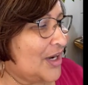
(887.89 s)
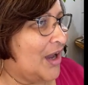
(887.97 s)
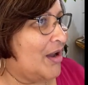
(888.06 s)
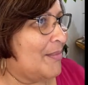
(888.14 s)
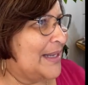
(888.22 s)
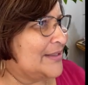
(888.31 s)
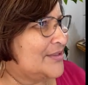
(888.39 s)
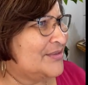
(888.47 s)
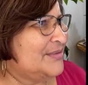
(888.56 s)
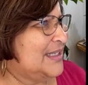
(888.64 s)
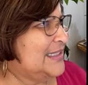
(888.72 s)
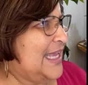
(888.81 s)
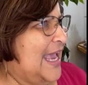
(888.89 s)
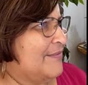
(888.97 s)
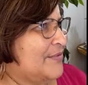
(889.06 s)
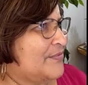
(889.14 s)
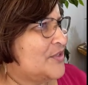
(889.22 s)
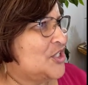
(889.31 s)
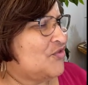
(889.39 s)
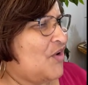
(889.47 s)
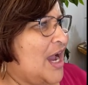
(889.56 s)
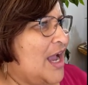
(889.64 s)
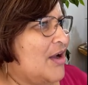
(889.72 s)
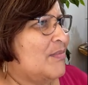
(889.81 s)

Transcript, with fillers: Um, I do think they have a free trial,